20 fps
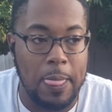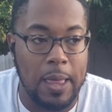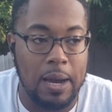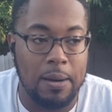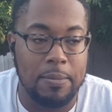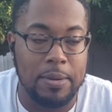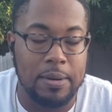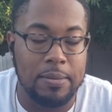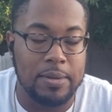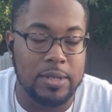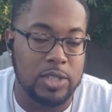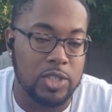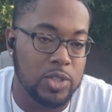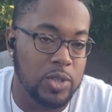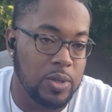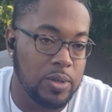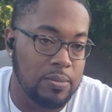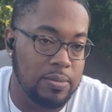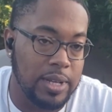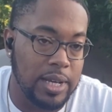I'll be able to
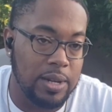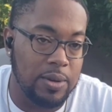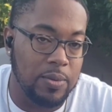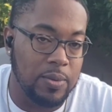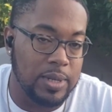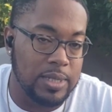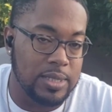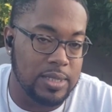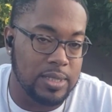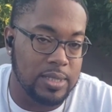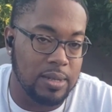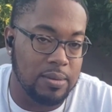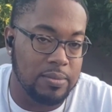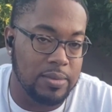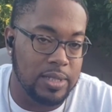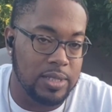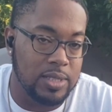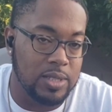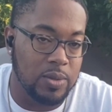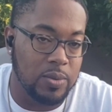show him that it wasn't
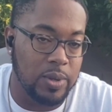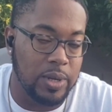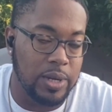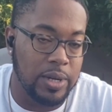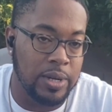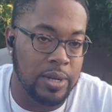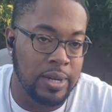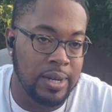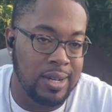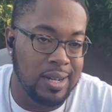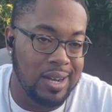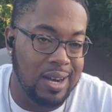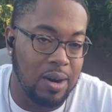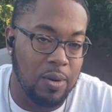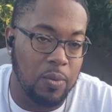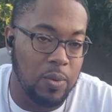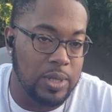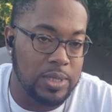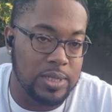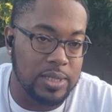something to where
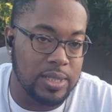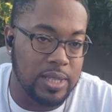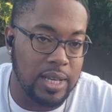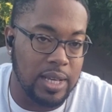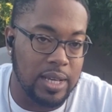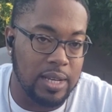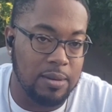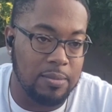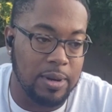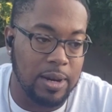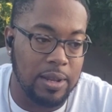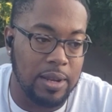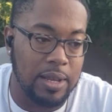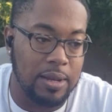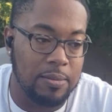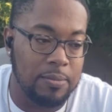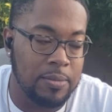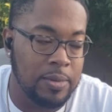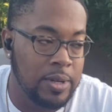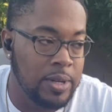I wasn't thinking about
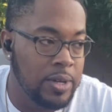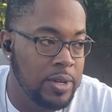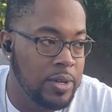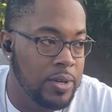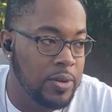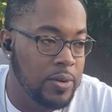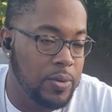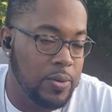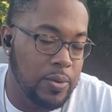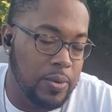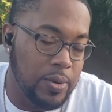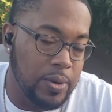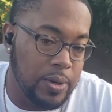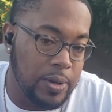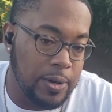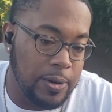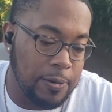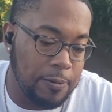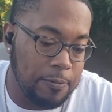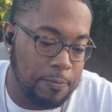him
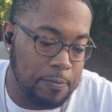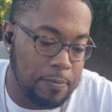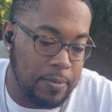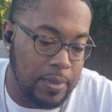or,